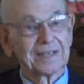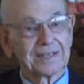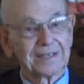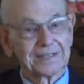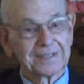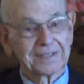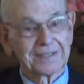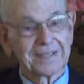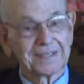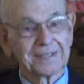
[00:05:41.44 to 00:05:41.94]

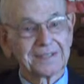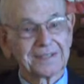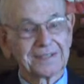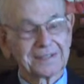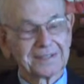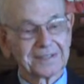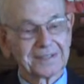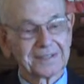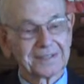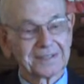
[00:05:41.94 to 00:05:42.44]
He
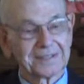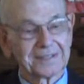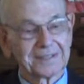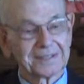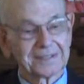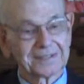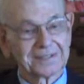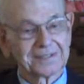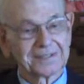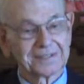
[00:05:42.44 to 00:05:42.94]
did.
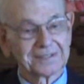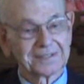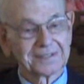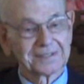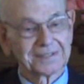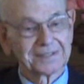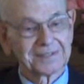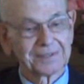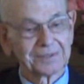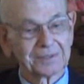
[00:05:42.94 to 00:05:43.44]

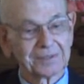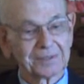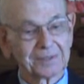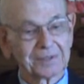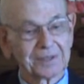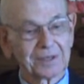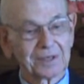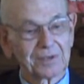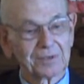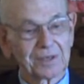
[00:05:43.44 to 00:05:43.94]
We
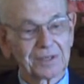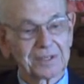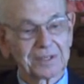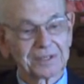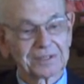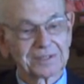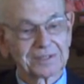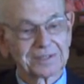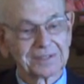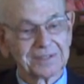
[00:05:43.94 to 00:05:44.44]
were
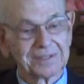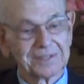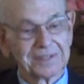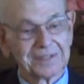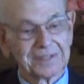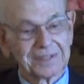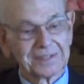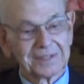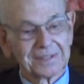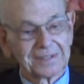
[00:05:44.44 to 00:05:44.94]
always,
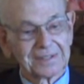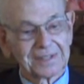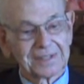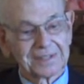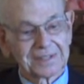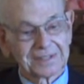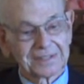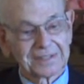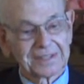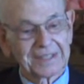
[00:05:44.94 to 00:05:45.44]

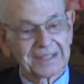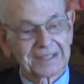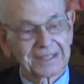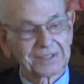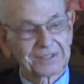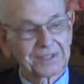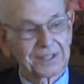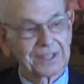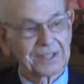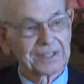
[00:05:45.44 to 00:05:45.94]

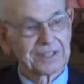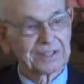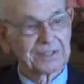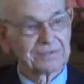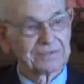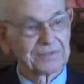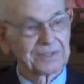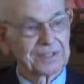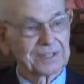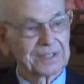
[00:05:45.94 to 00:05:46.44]
like I say,
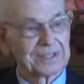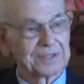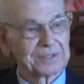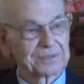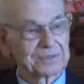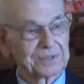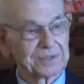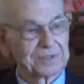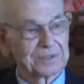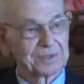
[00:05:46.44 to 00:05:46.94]
good
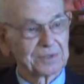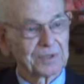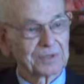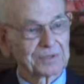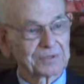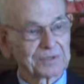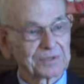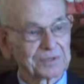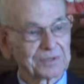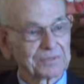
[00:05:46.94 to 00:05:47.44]
friends. When you
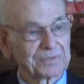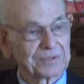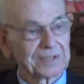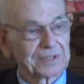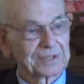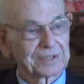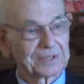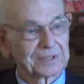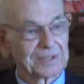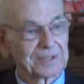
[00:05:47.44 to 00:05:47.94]
walk through a
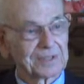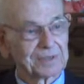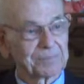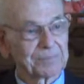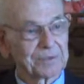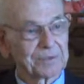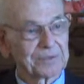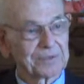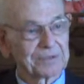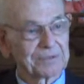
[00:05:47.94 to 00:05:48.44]
fellow's
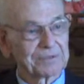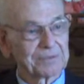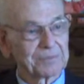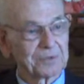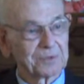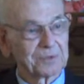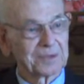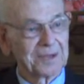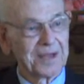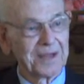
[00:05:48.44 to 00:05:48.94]
carport every
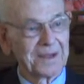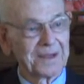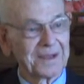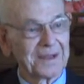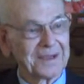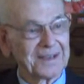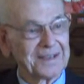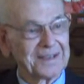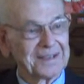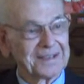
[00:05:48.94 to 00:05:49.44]
morning
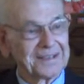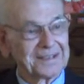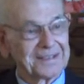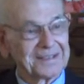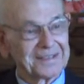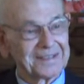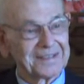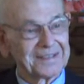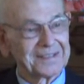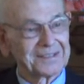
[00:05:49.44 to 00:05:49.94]

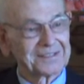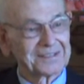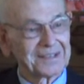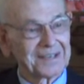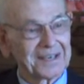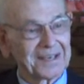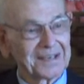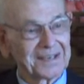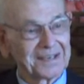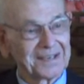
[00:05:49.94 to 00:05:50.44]
and he's
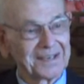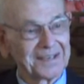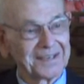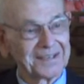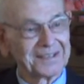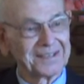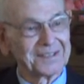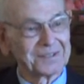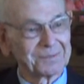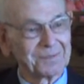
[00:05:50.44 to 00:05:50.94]
there
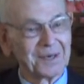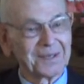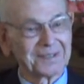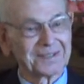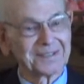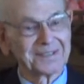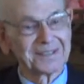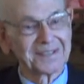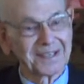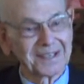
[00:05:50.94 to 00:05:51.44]
and his
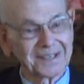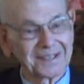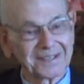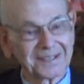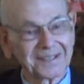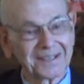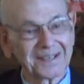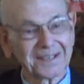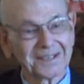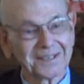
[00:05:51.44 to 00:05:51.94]
mother and
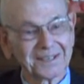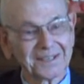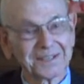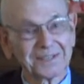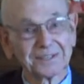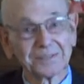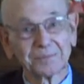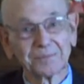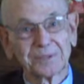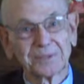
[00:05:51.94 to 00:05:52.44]
daddy there, you
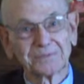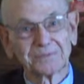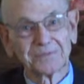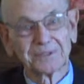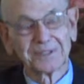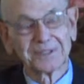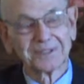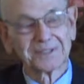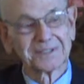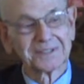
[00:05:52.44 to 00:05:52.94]
get to be
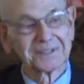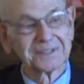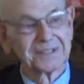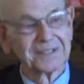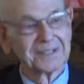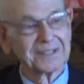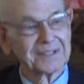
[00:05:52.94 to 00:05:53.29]
friends.